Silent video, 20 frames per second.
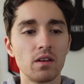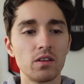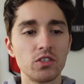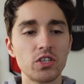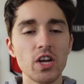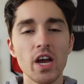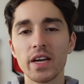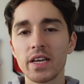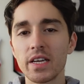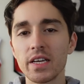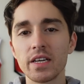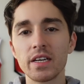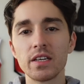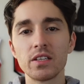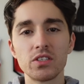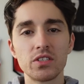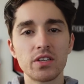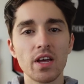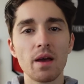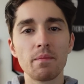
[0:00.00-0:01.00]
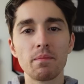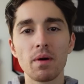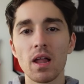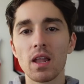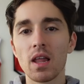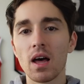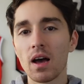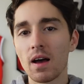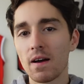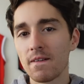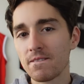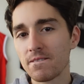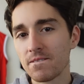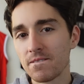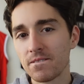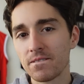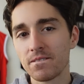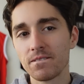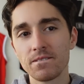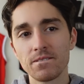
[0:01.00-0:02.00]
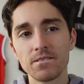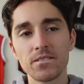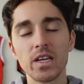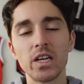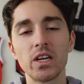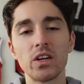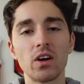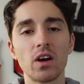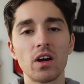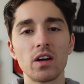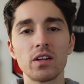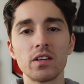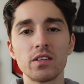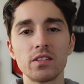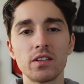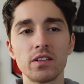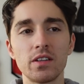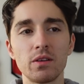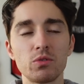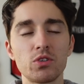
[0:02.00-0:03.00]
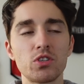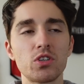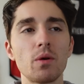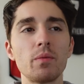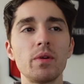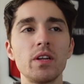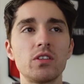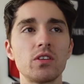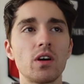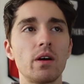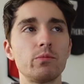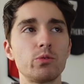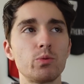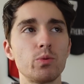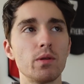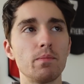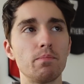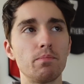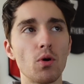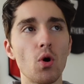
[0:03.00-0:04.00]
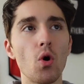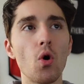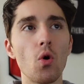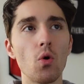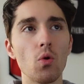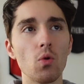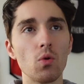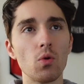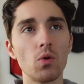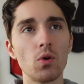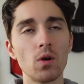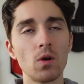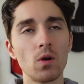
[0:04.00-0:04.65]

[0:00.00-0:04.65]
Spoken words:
Jack Higgins, Dan Butler, there were so many times where the ball,